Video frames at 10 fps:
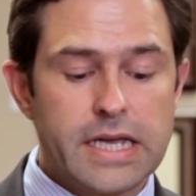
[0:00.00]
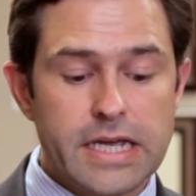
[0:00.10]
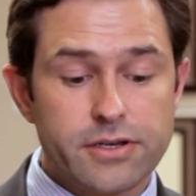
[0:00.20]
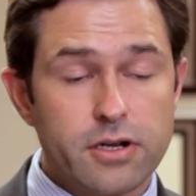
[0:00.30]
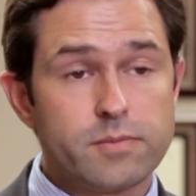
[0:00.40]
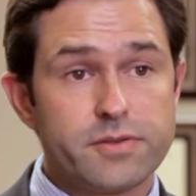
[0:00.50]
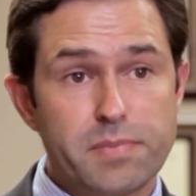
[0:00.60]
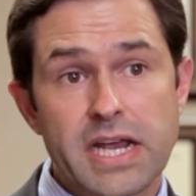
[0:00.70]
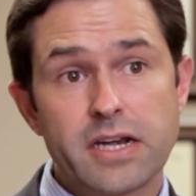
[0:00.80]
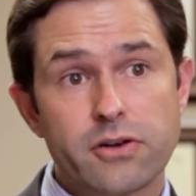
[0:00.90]
In terms of
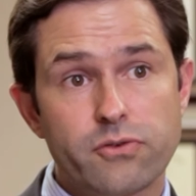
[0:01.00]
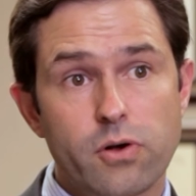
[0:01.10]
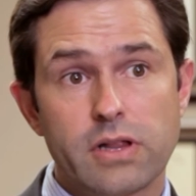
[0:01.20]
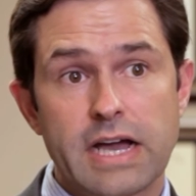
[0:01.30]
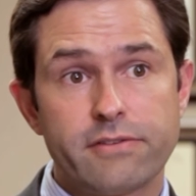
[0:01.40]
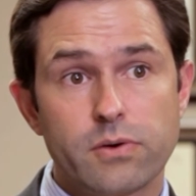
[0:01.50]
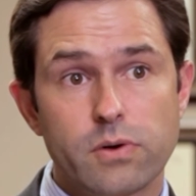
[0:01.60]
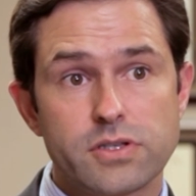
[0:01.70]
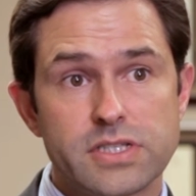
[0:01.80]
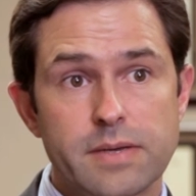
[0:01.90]
pain control
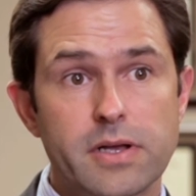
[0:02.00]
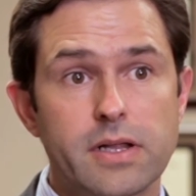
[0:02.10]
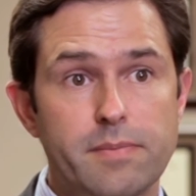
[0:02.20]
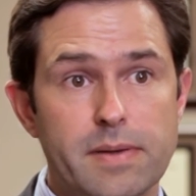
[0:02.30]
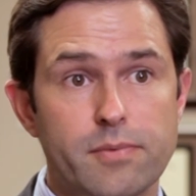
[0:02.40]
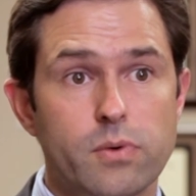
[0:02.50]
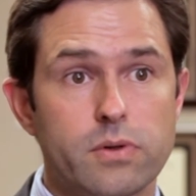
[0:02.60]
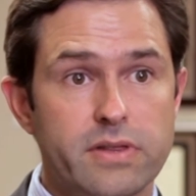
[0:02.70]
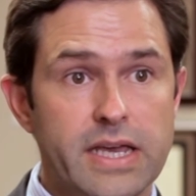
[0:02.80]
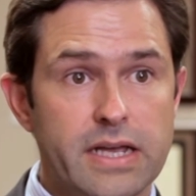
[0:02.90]
afterwards, typically people
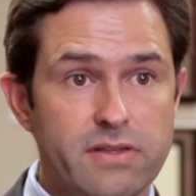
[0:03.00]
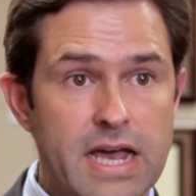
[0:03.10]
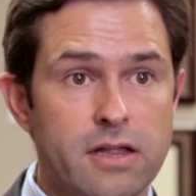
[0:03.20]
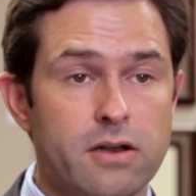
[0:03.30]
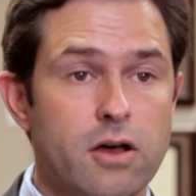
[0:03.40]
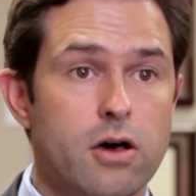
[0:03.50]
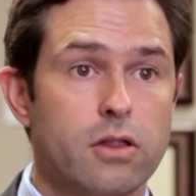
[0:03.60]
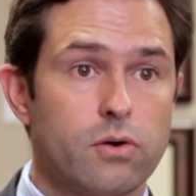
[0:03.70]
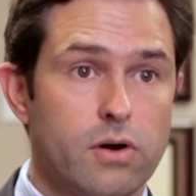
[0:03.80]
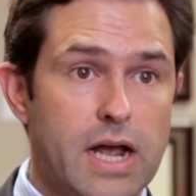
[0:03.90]
will take
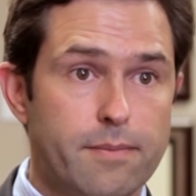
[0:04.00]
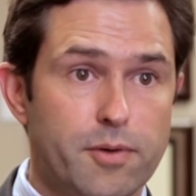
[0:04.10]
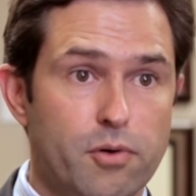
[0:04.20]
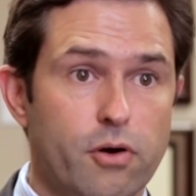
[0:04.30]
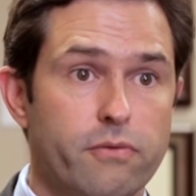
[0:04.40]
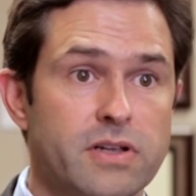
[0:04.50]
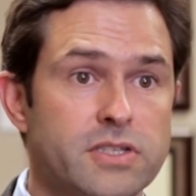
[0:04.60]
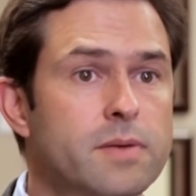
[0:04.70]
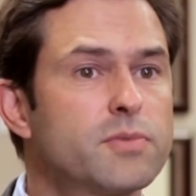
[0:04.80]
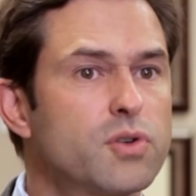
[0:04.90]
Tylenol or ibuprofen.
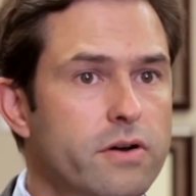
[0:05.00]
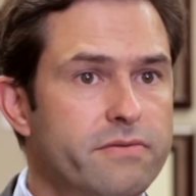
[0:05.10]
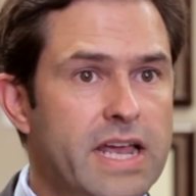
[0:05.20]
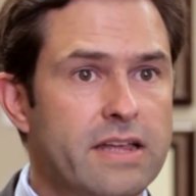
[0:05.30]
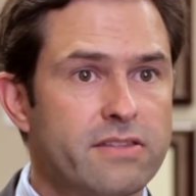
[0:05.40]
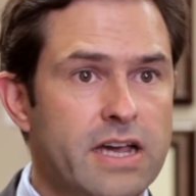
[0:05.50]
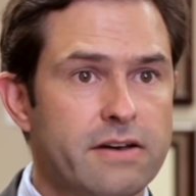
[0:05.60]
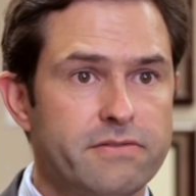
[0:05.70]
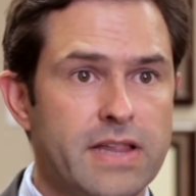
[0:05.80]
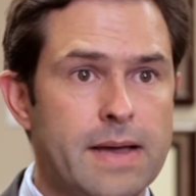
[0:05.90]
Some sort of
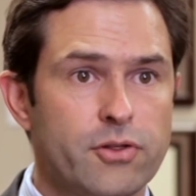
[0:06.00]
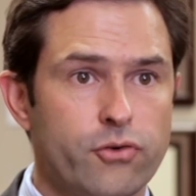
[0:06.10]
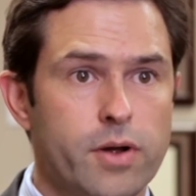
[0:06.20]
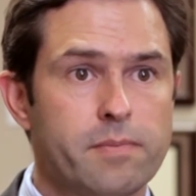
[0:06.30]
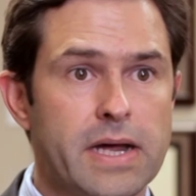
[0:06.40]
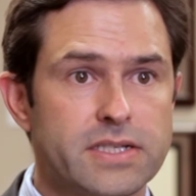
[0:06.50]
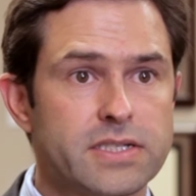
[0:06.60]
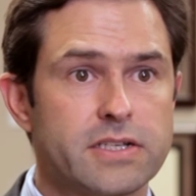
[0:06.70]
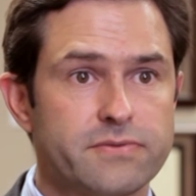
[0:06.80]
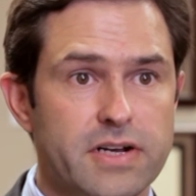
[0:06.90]
anti-inflammatory
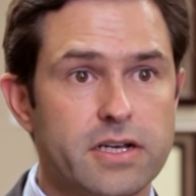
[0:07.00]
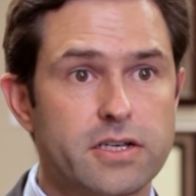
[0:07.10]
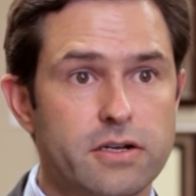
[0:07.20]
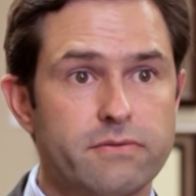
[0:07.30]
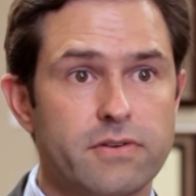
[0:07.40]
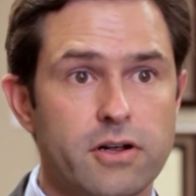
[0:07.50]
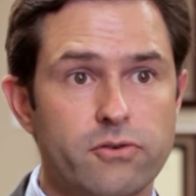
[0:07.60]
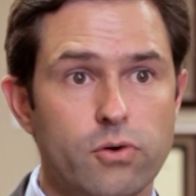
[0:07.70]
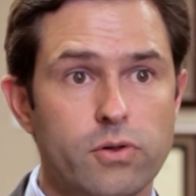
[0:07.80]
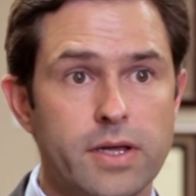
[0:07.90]
medicine is very good for
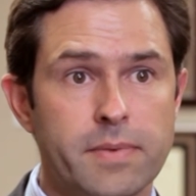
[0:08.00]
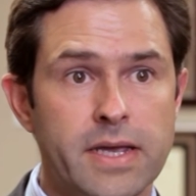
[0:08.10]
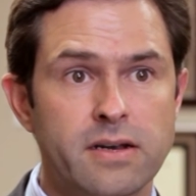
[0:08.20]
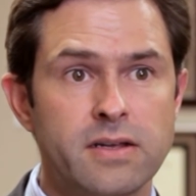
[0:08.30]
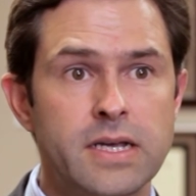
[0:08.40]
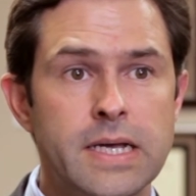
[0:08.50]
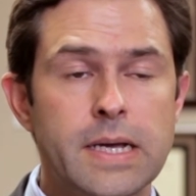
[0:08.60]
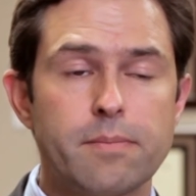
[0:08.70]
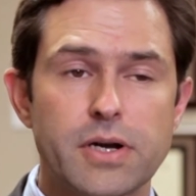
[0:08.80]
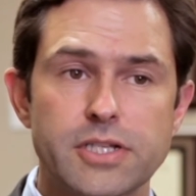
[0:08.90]
controlling pain,
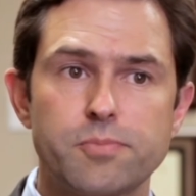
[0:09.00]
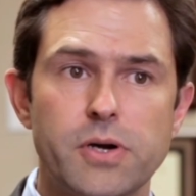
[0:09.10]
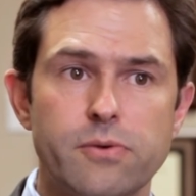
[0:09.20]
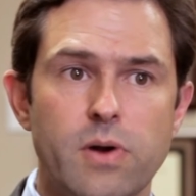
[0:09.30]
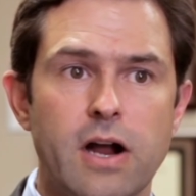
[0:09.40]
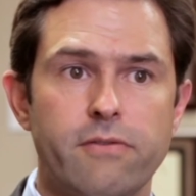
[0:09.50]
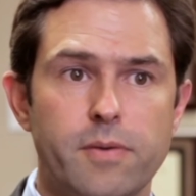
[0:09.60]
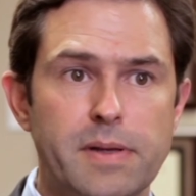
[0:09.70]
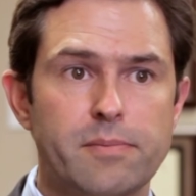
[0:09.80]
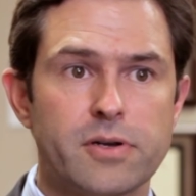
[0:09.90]
but it's pretty rare for
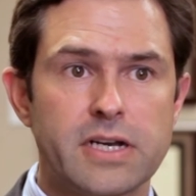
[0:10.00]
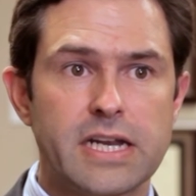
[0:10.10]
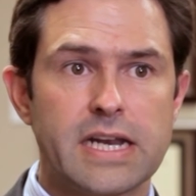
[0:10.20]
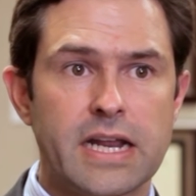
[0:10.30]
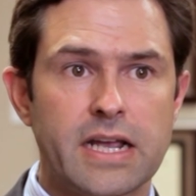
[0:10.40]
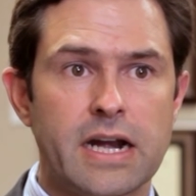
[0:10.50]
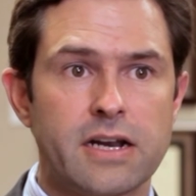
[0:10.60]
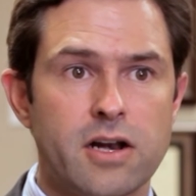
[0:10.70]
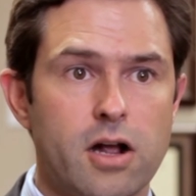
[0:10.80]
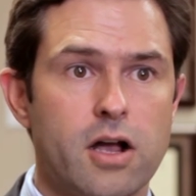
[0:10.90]
people to need any kind
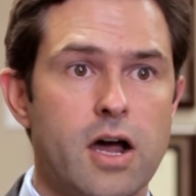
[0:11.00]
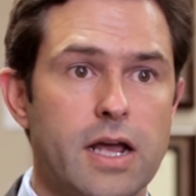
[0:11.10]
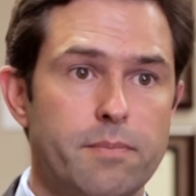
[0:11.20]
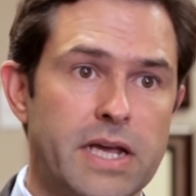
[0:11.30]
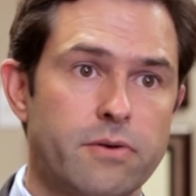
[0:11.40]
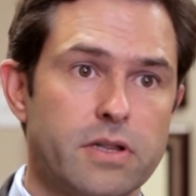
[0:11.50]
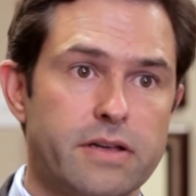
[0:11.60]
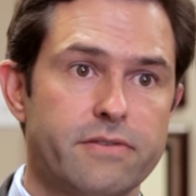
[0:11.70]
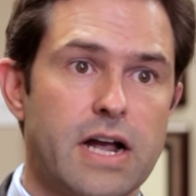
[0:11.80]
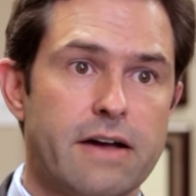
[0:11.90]
of narcotic pain
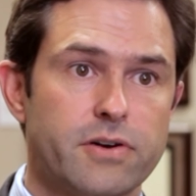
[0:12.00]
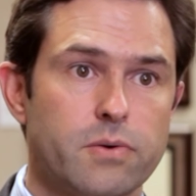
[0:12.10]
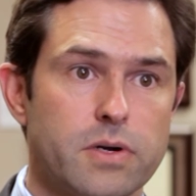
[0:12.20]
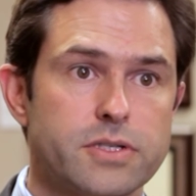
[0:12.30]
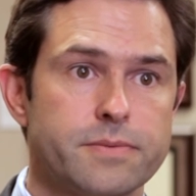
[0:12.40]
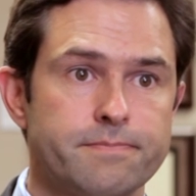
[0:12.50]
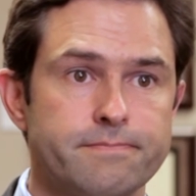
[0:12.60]
reliever afterwards.